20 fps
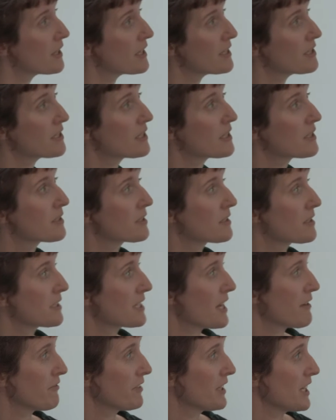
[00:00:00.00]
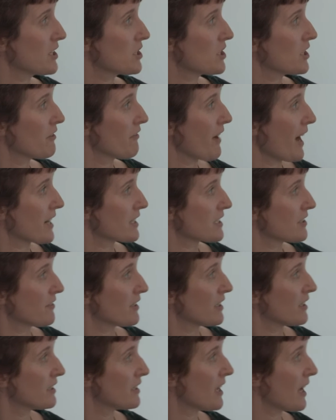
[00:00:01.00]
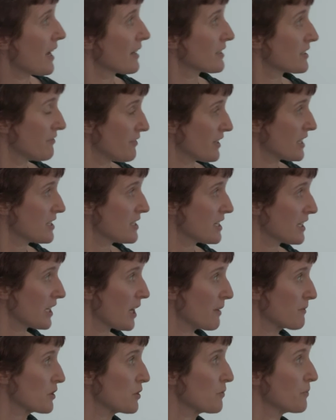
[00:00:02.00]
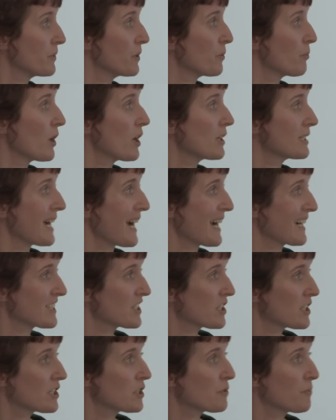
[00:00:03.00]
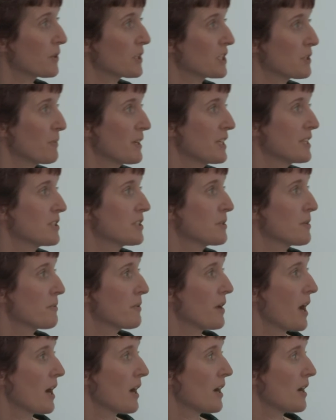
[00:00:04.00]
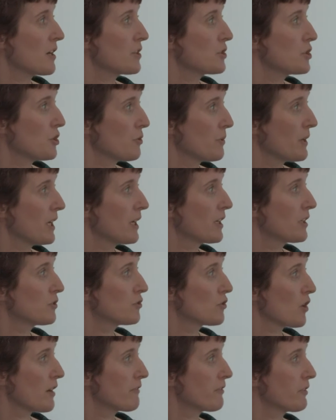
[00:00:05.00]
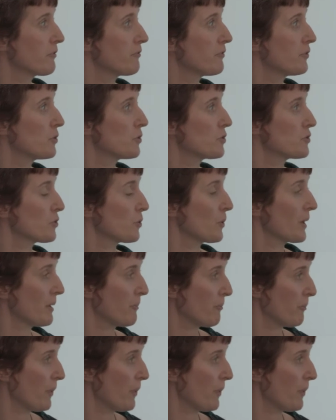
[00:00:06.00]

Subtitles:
this is the definition of activist. It comes from the word actus, which means doing, driving force, or